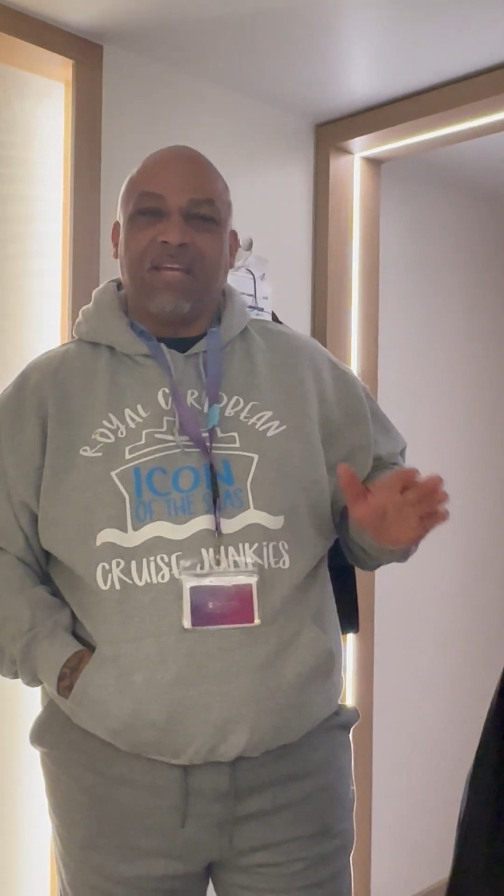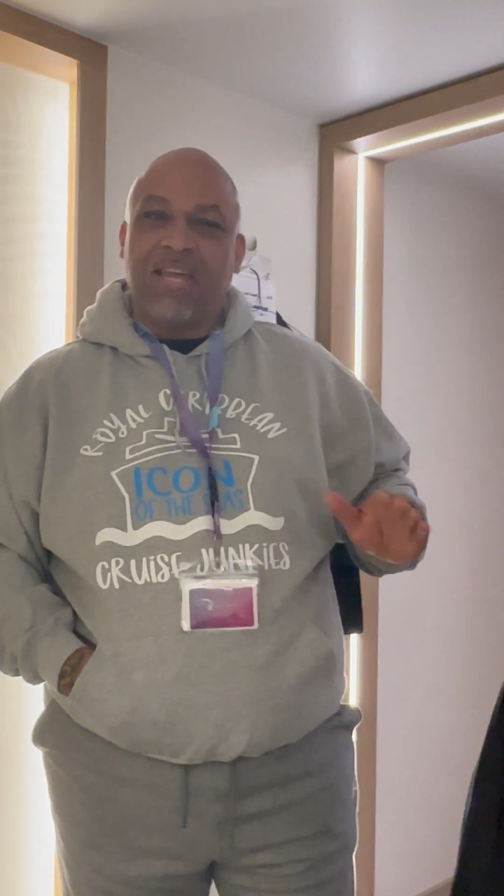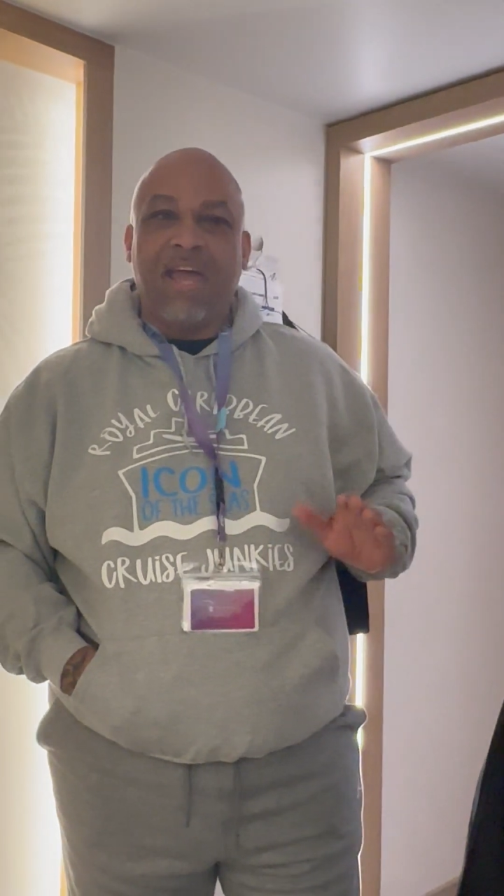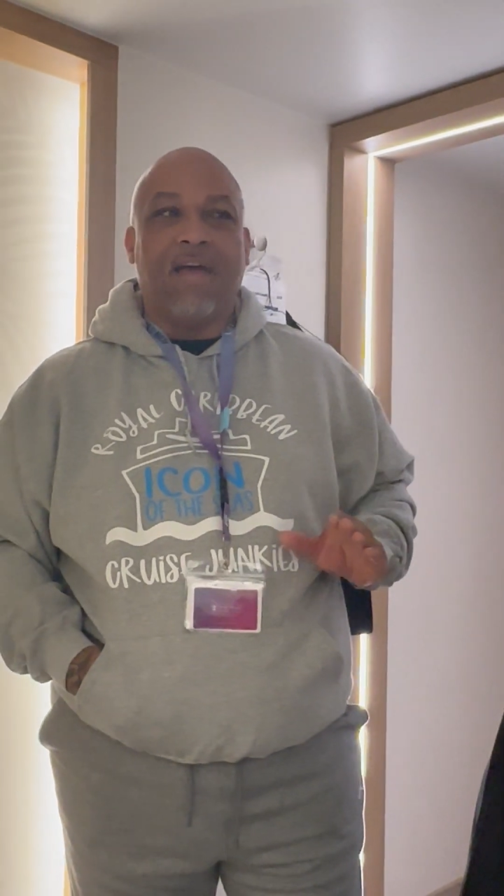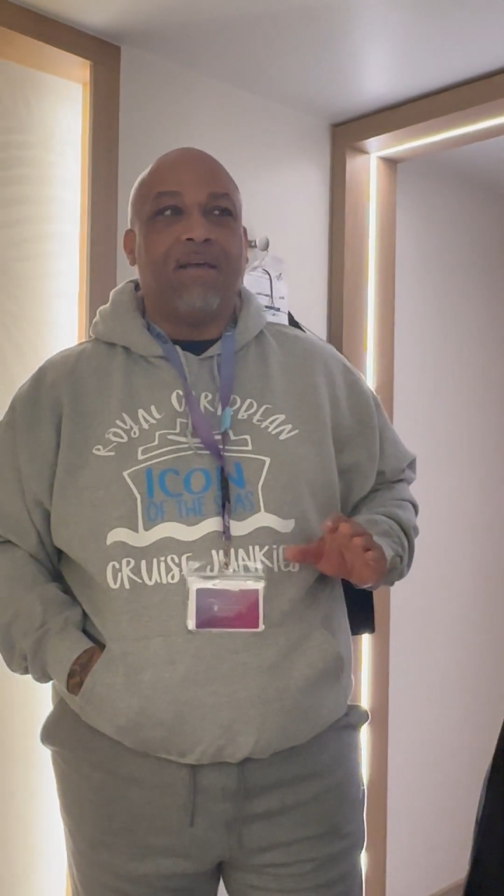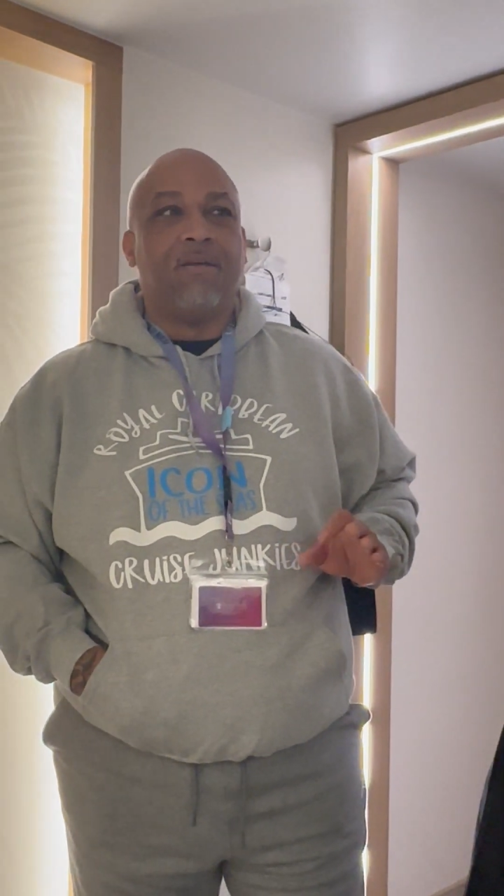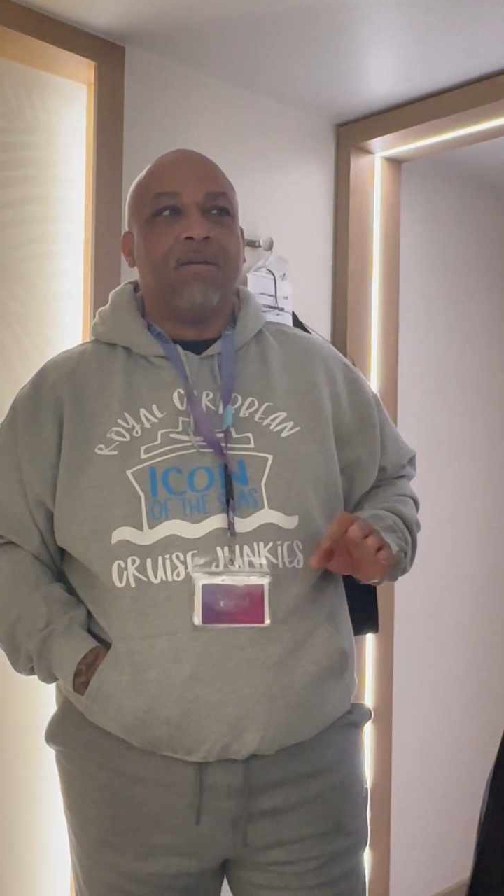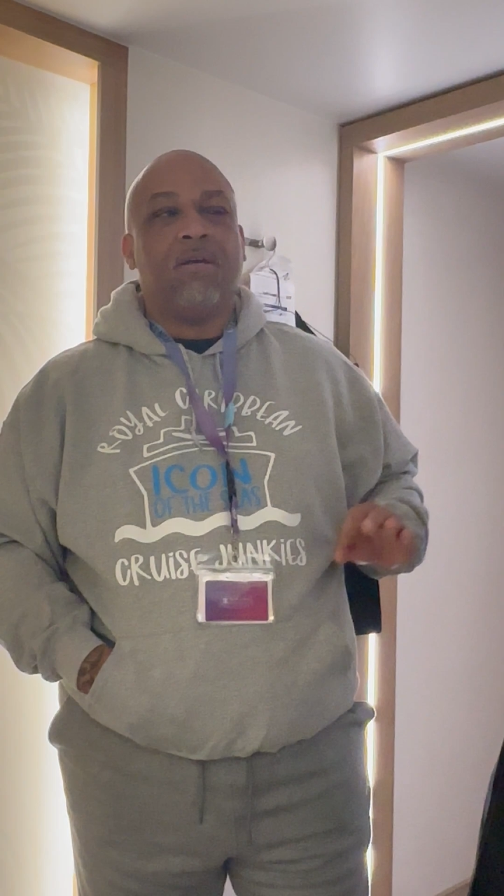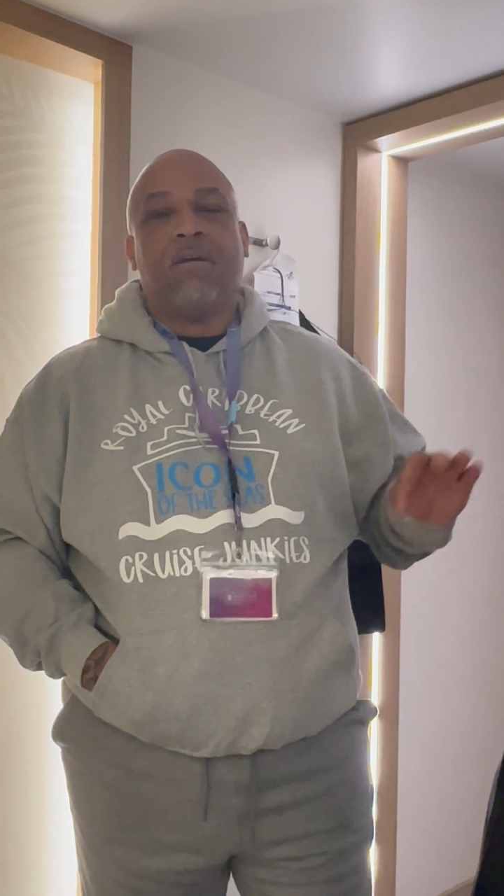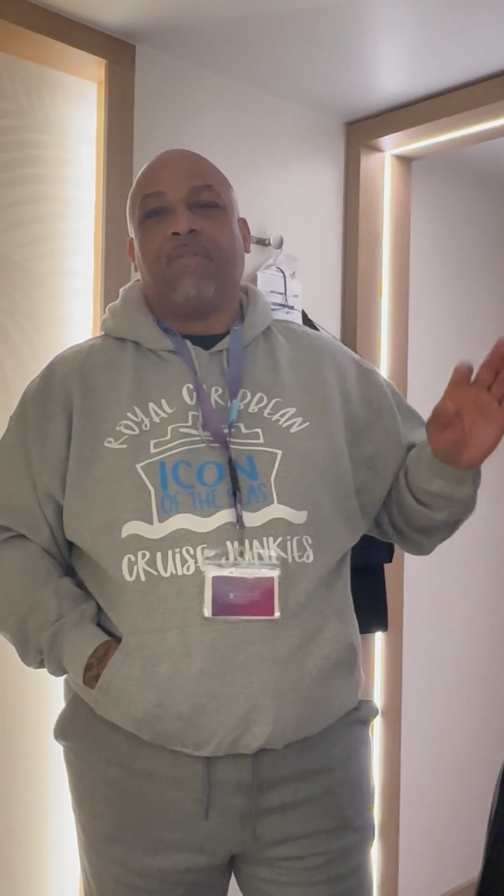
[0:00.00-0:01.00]
yeah,
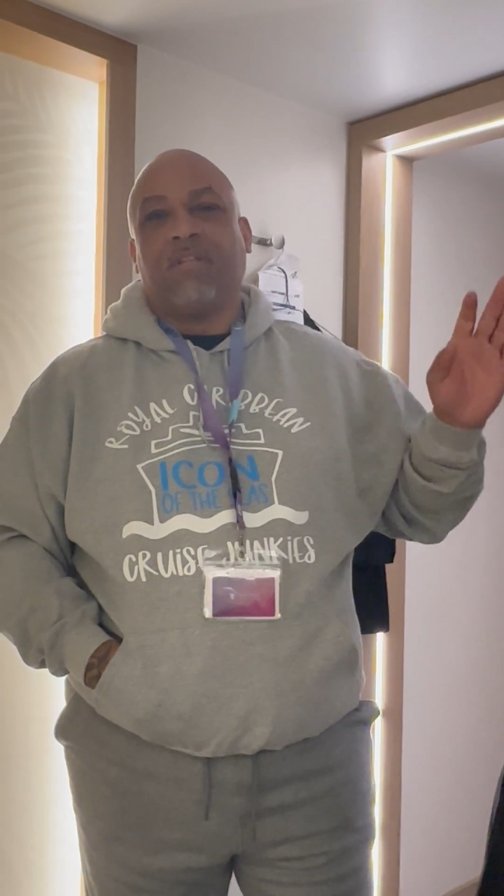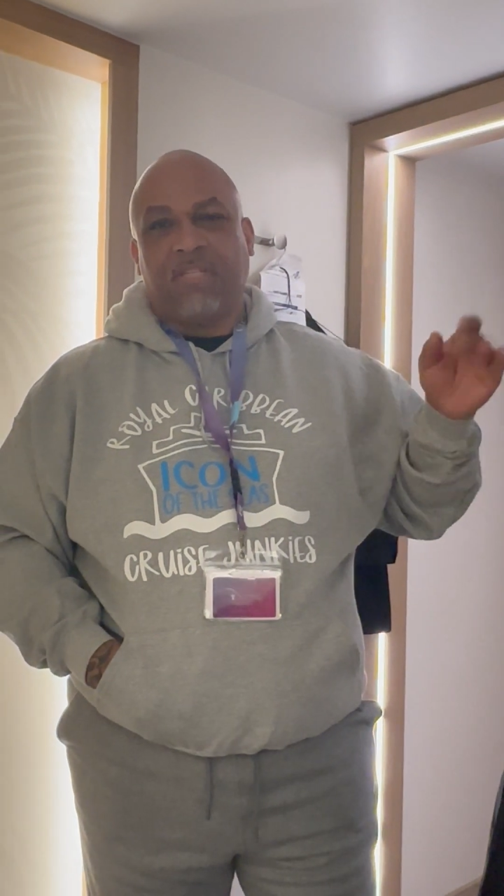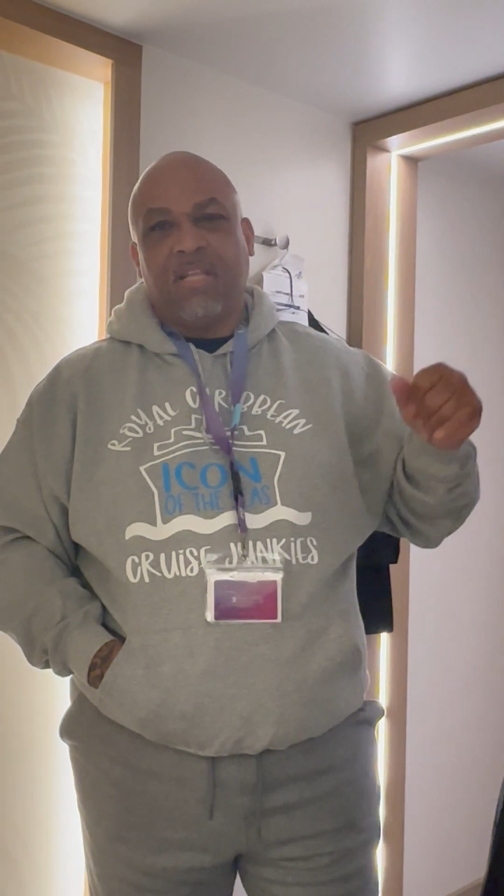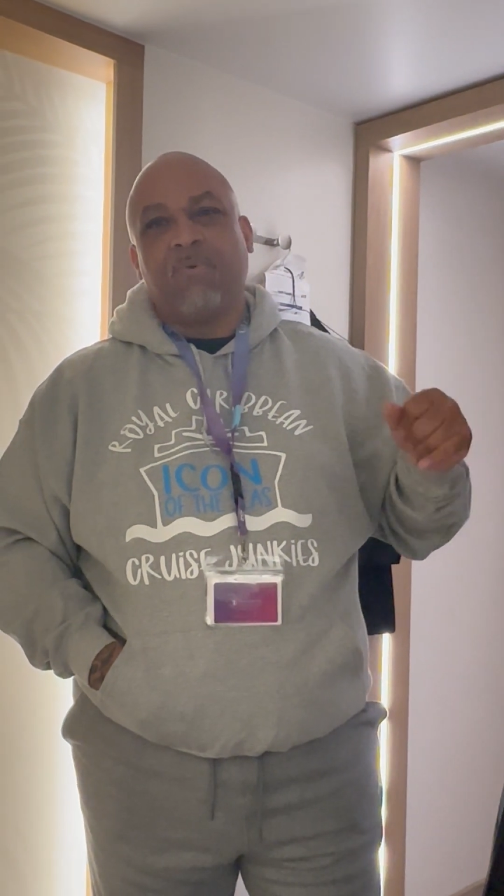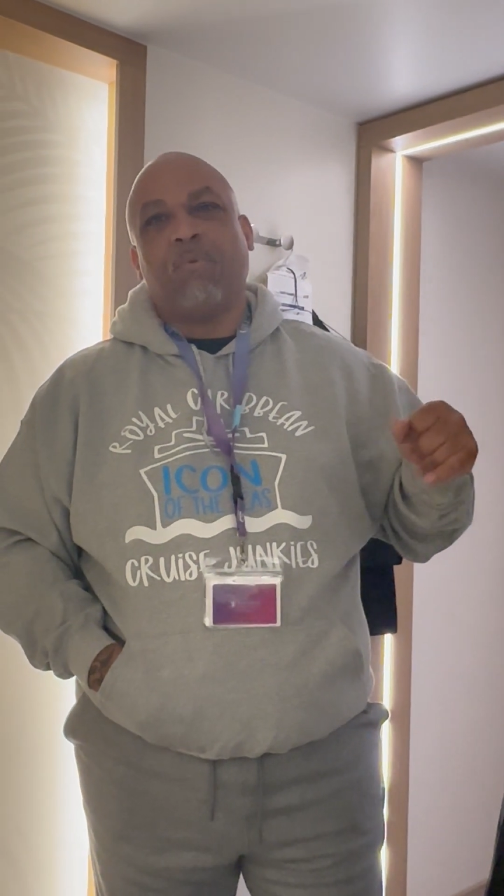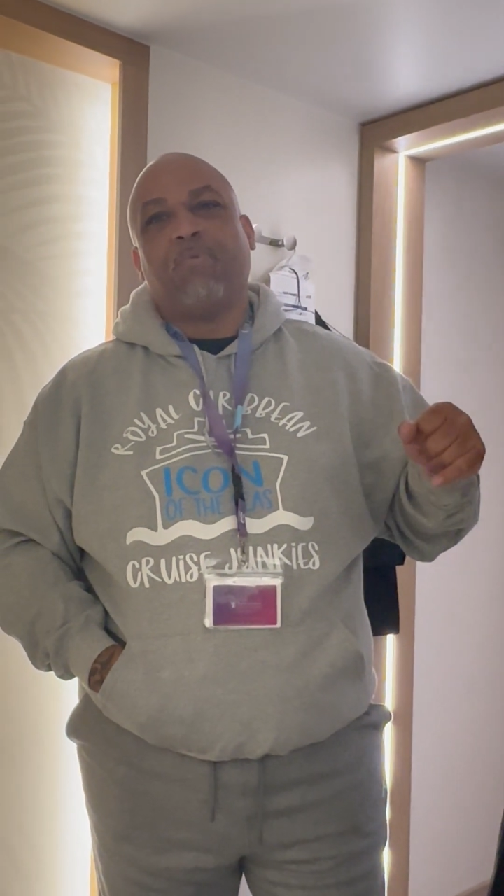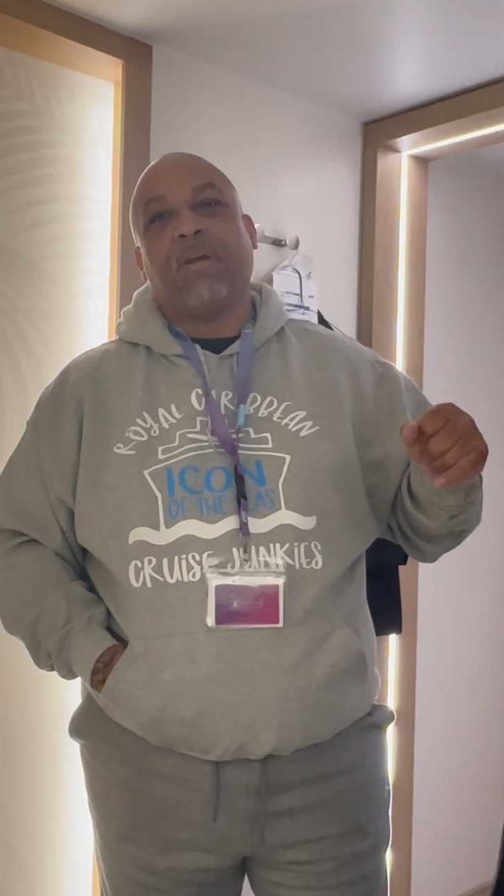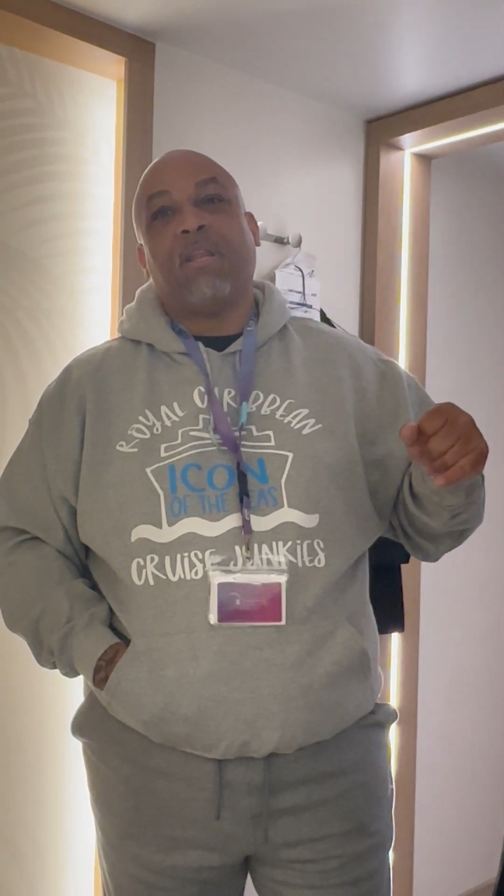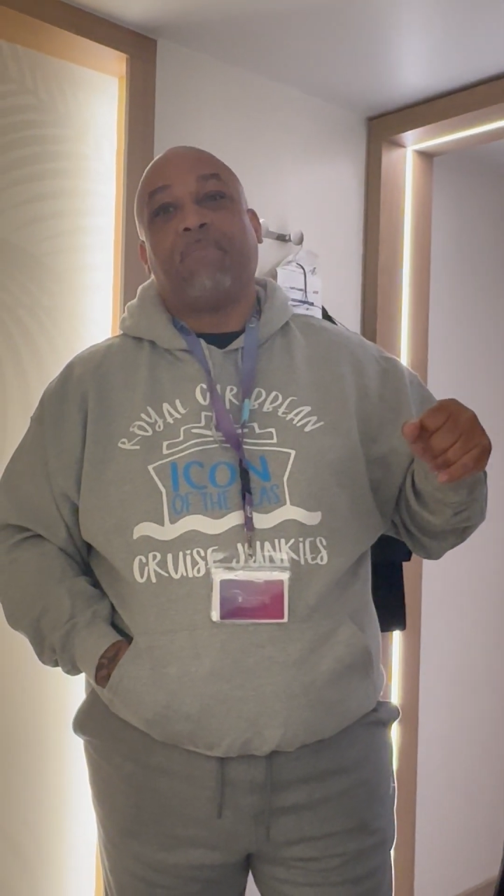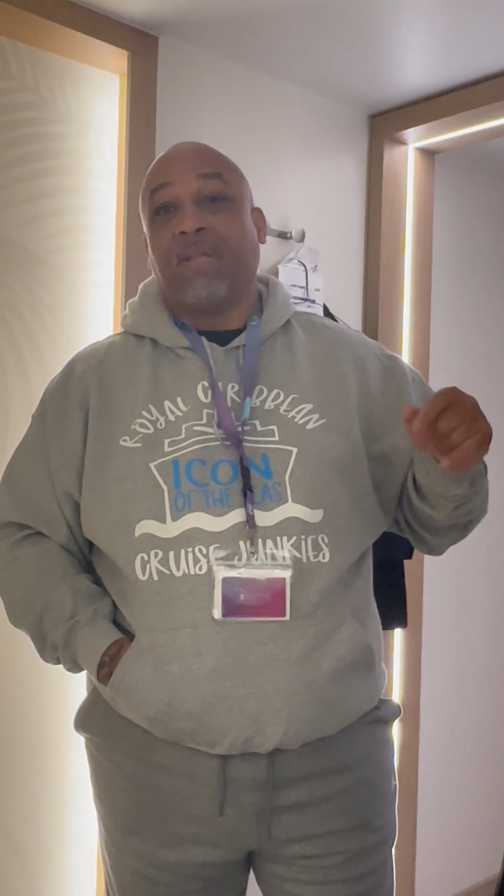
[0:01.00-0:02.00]
the attendant will bring it up.